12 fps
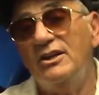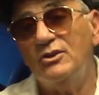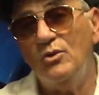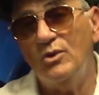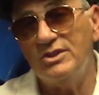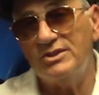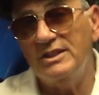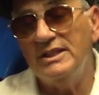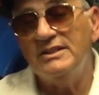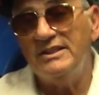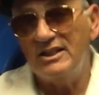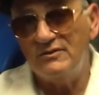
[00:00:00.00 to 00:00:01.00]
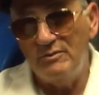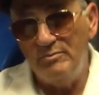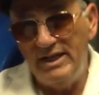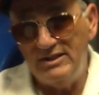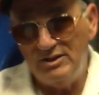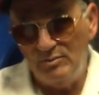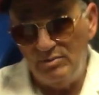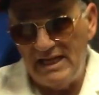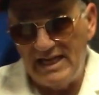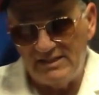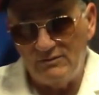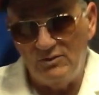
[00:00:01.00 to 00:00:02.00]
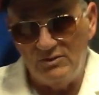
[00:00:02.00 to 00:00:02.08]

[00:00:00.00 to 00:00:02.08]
And of course, that's for basic black.